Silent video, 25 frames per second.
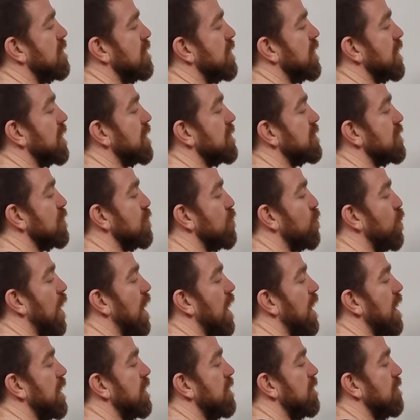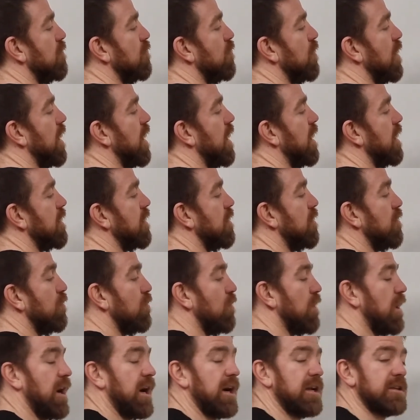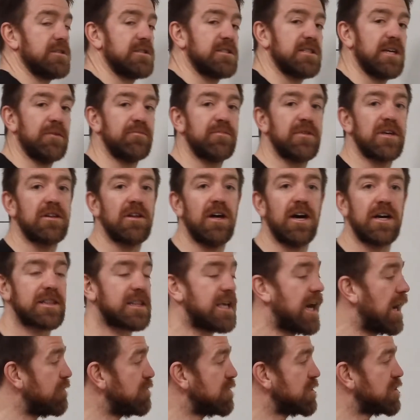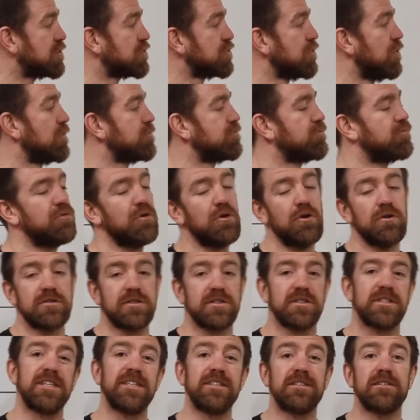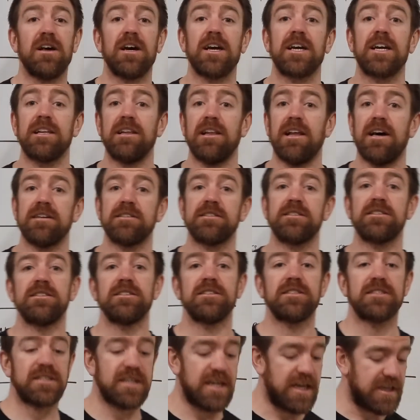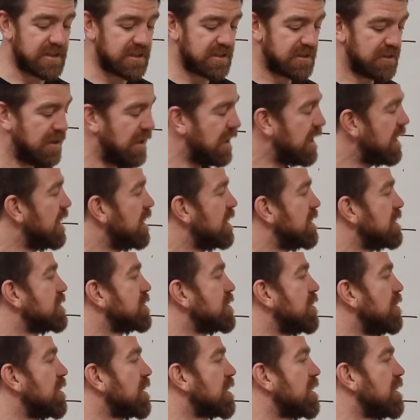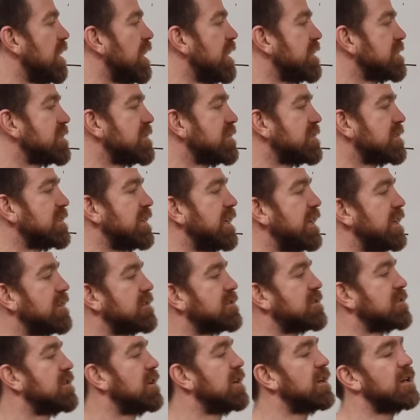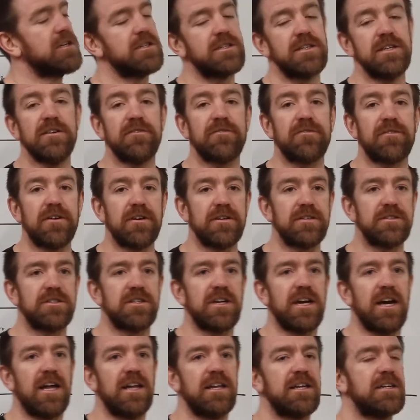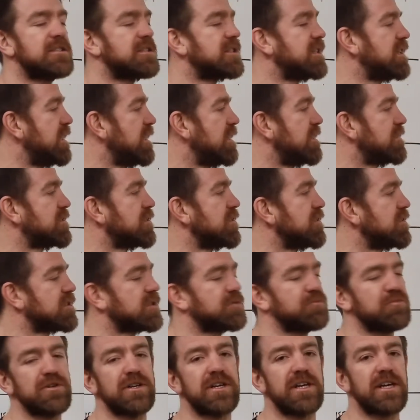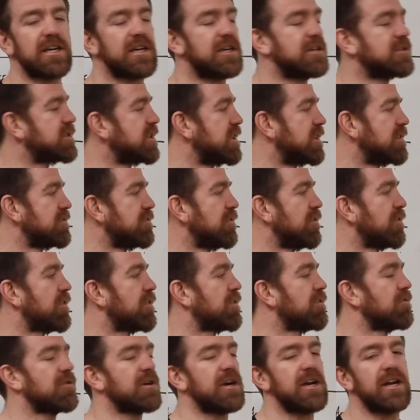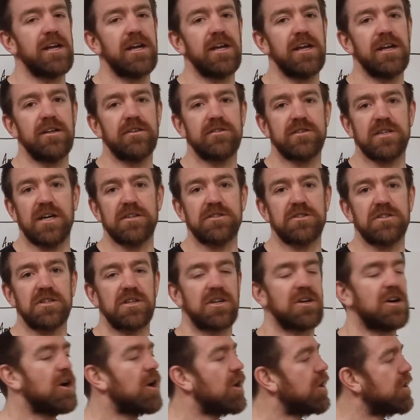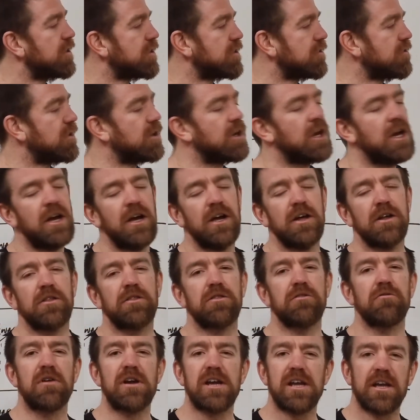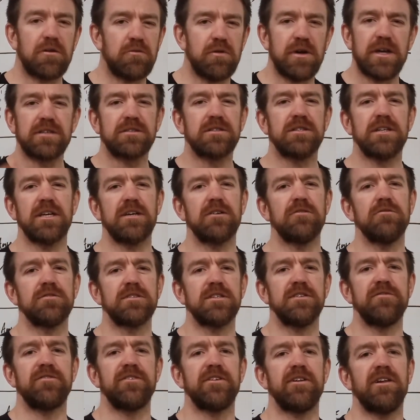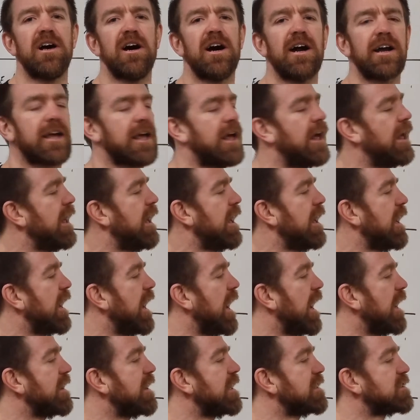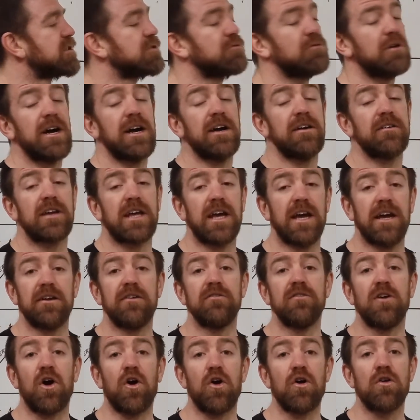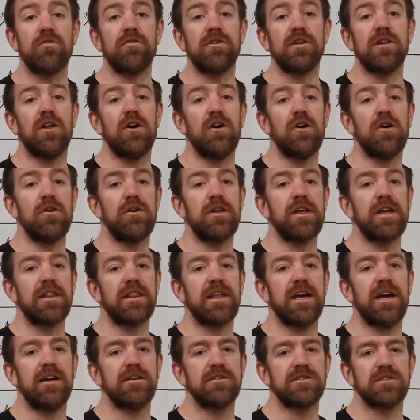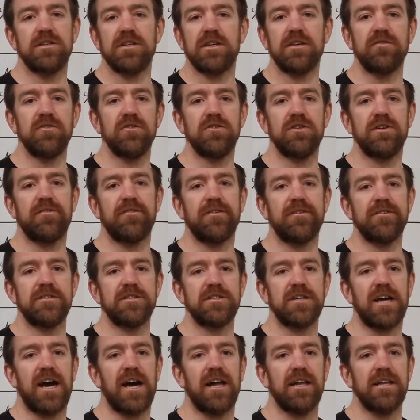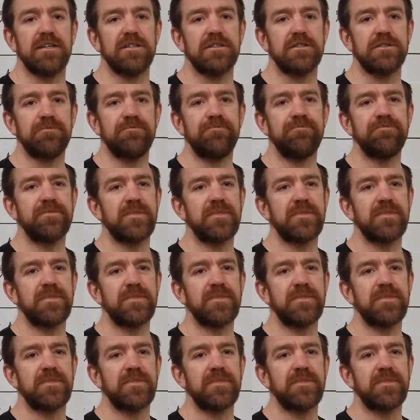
You're going to do 1, 1, 1, something like that with short pauses, these like cluster sets. So a cluster set is a different challenge here. So you're splitting, instead of doing 3 touch and go, you're doing 3 quick singles if you like. And that's a way, again, of overloading there. It's going to give you a different challenge.